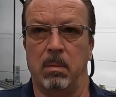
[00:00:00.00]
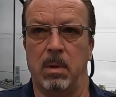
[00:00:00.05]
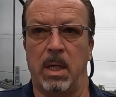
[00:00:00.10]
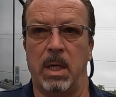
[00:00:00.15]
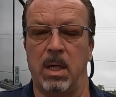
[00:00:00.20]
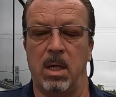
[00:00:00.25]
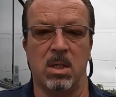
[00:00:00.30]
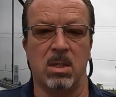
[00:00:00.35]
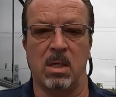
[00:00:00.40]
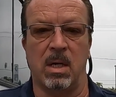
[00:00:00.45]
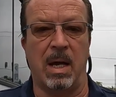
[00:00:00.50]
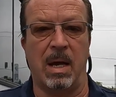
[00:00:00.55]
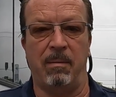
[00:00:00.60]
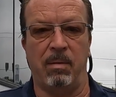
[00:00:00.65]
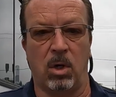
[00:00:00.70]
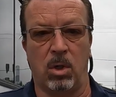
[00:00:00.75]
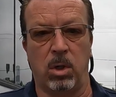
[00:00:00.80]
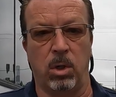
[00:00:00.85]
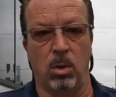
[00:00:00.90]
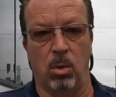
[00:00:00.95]
he doesn't have
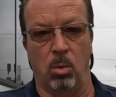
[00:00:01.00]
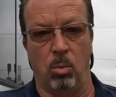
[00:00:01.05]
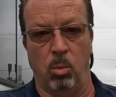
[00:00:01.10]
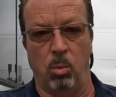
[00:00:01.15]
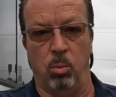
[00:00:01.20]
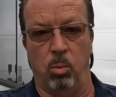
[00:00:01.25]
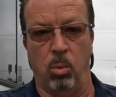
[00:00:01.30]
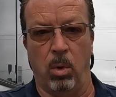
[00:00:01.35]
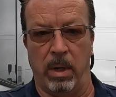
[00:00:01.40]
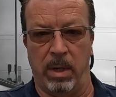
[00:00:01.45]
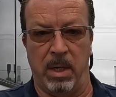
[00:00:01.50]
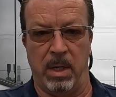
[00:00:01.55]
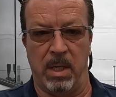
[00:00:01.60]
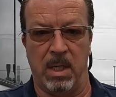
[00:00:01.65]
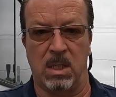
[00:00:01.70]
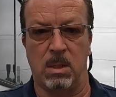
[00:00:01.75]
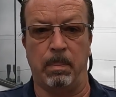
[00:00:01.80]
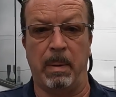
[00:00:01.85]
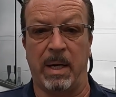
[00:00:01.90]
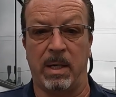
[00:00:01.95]
a clue what an
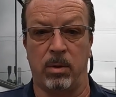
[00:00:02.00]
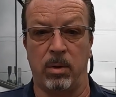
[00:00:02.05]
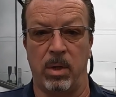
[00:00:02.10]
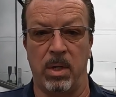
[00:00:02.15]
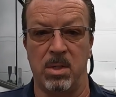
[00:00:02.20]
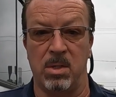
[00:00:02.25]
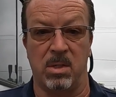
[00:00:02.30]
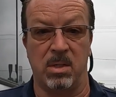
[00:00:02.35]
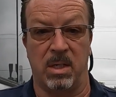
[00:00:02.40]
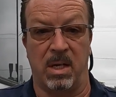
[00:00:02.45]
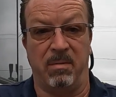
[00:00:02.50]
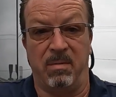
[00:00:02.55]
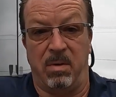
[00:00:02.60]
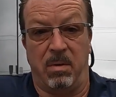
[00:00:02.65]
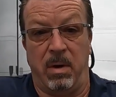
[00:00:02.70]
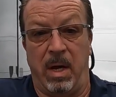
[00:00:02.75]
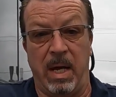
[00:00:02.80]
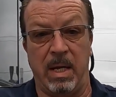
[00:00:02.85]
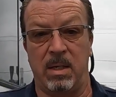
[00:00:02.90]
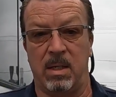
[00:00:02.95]
inspector is,
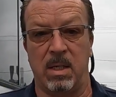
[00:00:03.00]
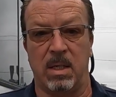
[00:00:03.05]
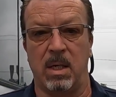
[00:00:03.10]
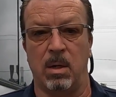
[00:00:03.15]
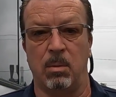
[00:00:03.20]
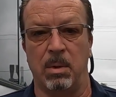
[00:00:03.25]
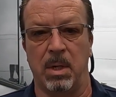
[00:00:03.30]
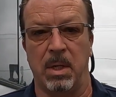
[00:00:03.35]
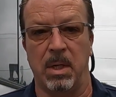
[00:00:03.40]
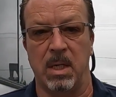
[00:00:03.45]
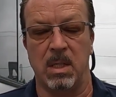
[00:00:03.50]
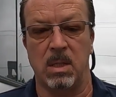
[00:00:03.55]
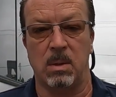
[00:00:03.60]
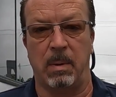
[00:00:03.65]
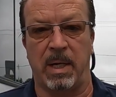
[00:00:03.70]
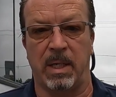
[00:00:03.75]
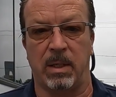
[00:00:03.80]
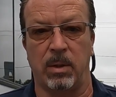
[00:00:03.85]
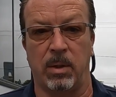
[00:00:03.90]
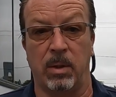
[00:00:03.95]
never had to deal with an
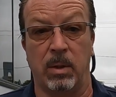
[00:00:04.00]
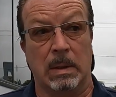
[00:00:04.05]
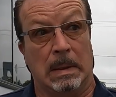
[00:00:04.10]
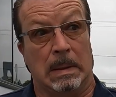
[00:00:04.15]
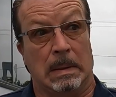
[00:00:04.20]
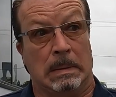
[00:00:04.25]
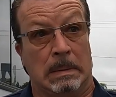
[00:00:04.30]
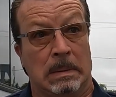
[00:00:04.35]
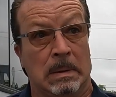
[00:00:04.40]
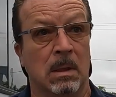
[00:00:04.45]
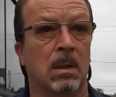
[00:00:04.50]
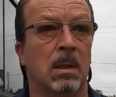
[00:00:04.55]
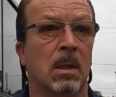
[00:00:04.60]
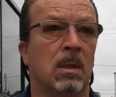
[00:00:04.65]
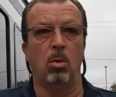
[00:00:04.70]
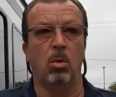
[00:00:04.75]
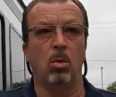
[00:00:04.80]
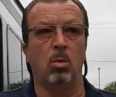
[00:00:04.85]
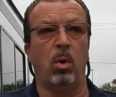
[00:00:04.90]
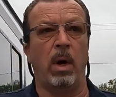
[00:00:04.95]
inspector.
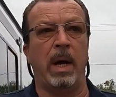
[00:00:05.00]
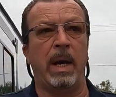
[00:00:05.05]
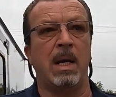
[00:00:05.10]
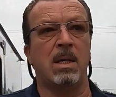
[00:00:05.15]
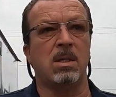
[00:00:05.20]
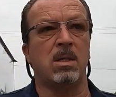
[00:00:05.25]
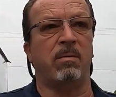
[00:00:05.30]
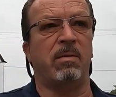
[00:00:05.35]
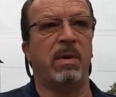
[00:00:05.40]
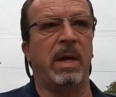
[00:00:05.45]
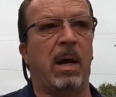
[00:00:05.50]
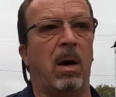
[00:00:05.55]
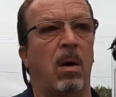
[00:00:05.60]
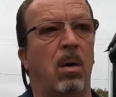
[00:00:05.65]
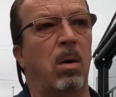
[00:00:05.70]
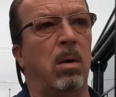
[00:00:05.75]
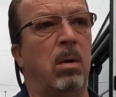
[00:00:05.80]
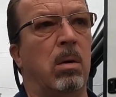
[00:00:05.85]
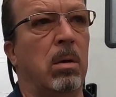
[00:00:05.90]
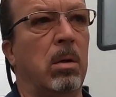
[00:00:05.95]
Right as of
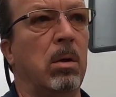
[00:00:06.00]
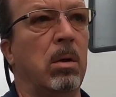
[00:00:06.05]
now,